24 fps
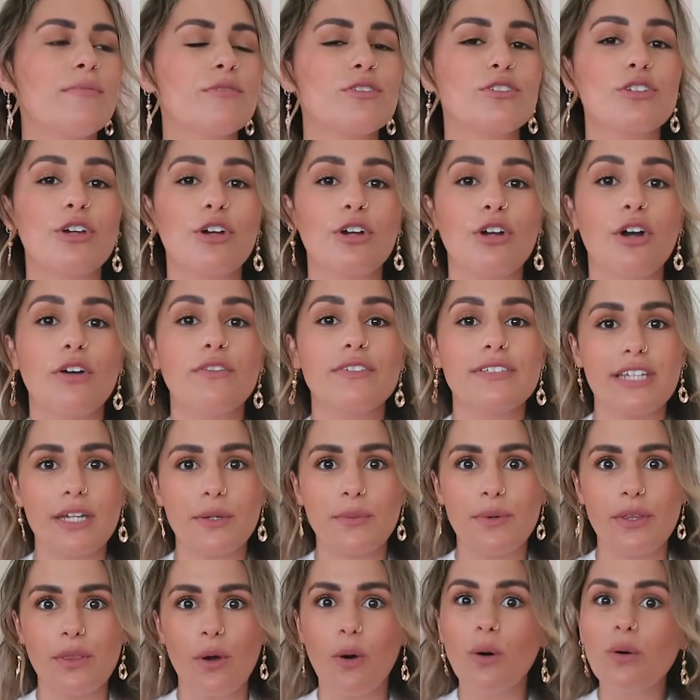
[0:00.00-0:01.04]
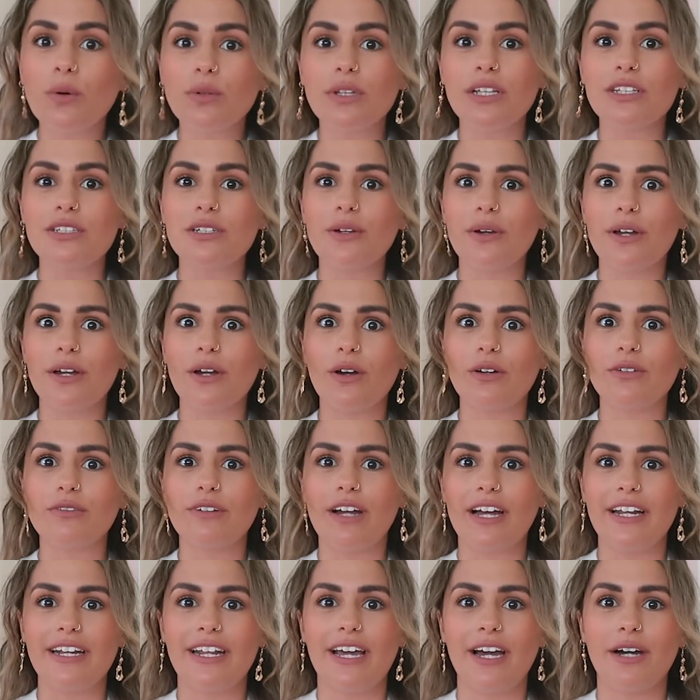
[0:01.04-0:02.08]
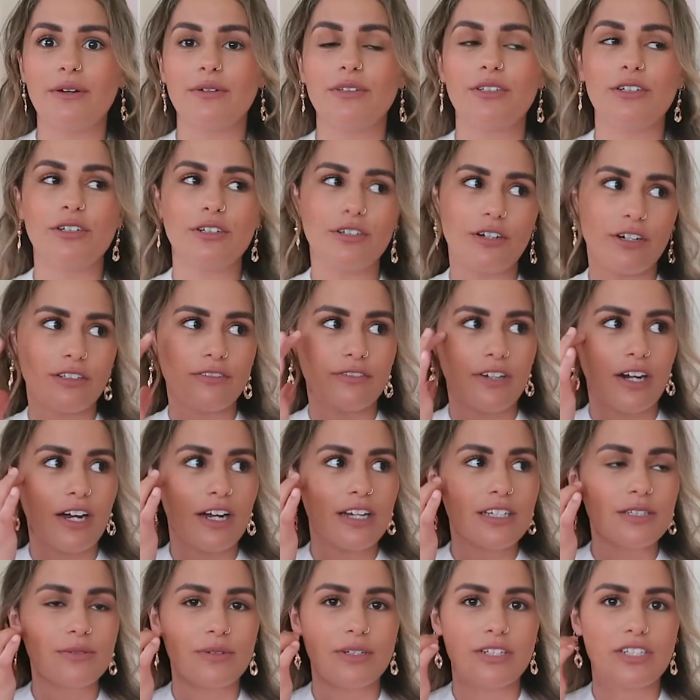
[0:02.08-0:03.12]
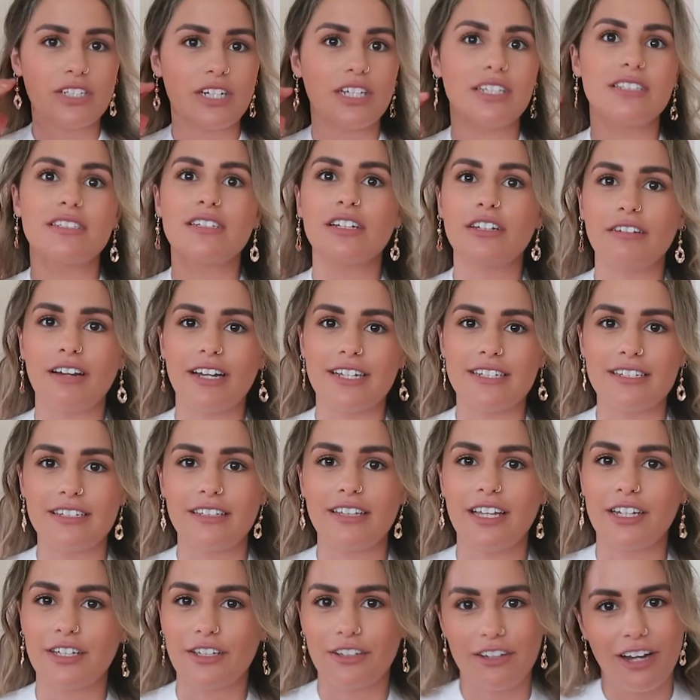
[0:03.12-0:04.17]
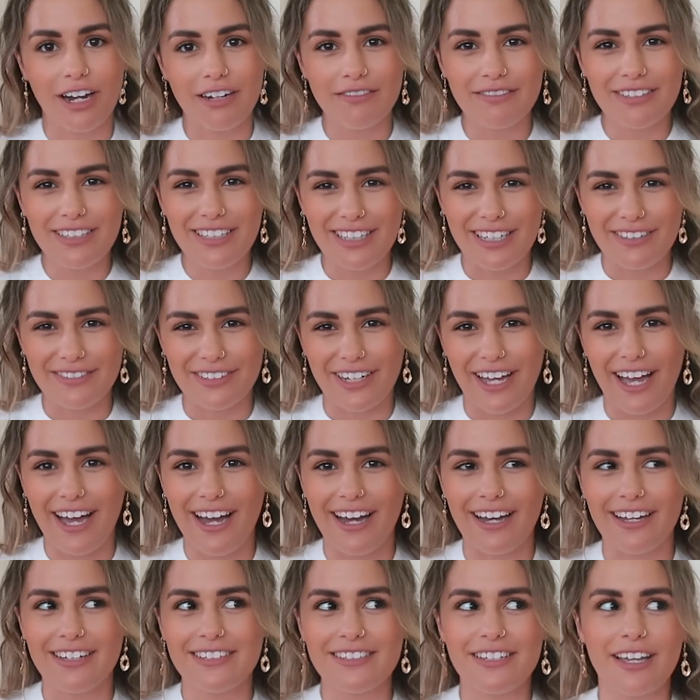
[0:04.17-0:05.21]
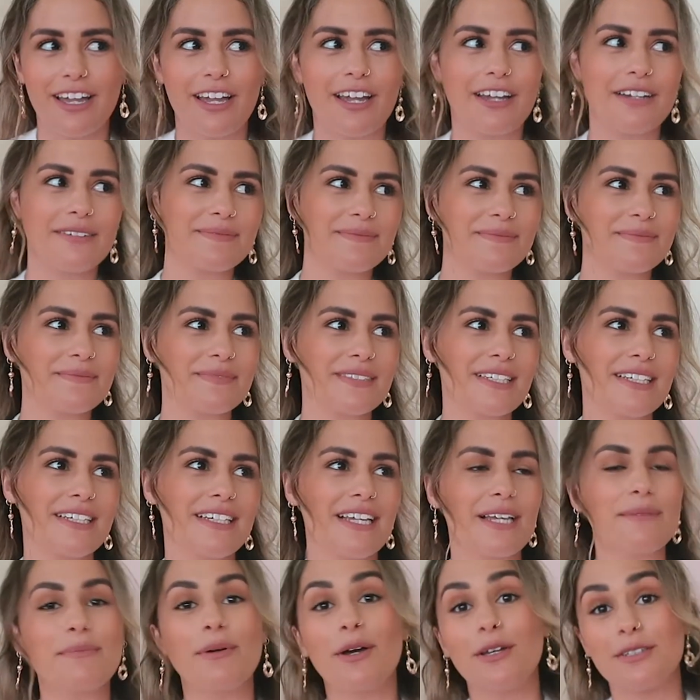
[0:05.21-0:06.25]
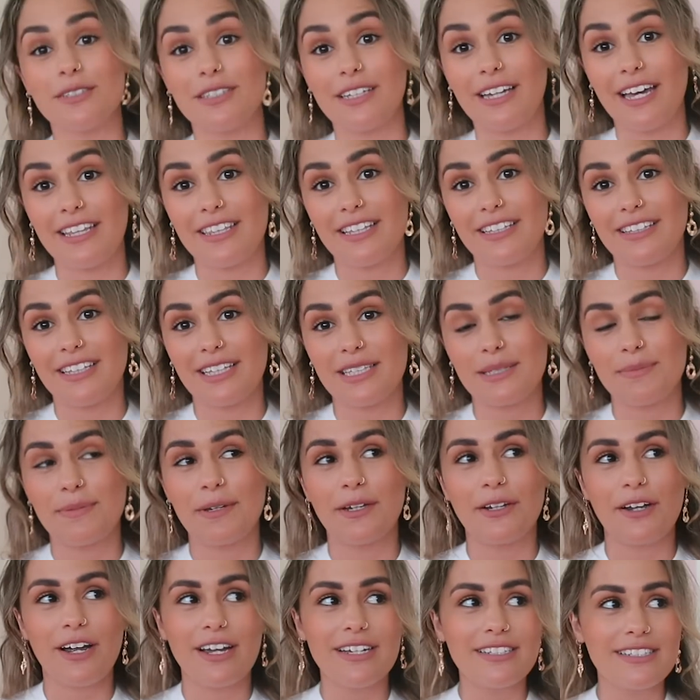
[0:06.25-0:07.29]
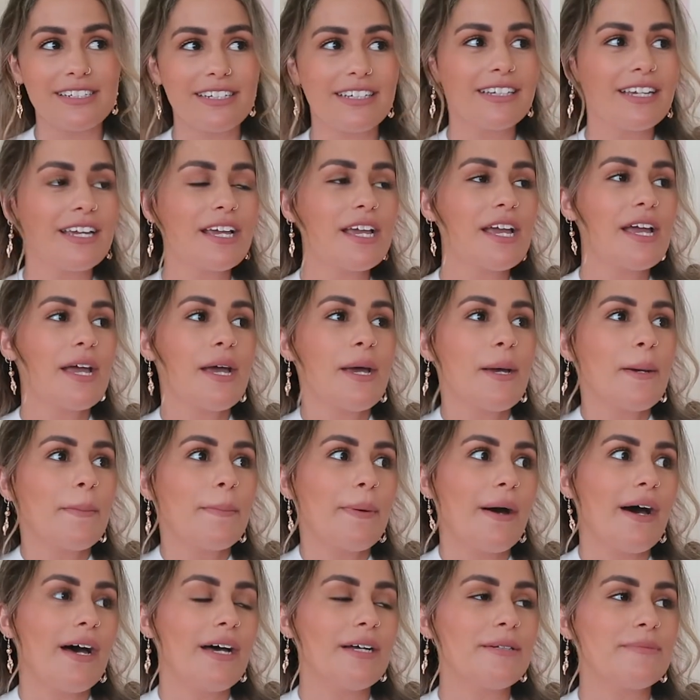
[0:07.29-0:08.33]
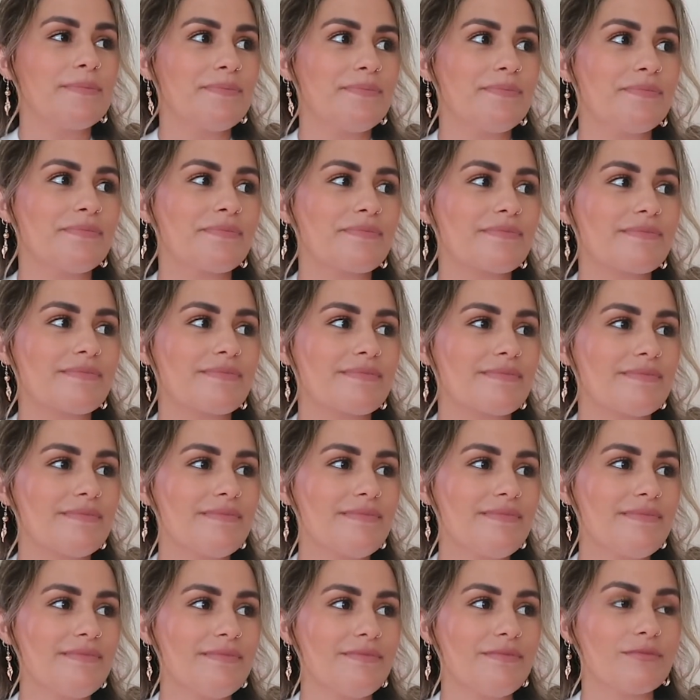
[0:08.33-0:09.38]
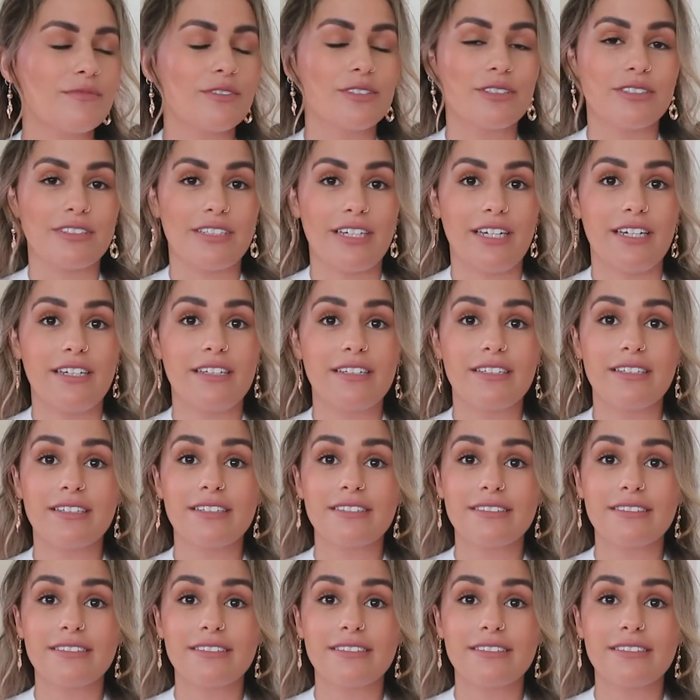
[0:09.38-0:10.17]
So obviously with all that's going on right now with the coronavirus, which isn't it crazy, like you can't really leave your house. Like, personally I think that's a bit crazy, but we'll see.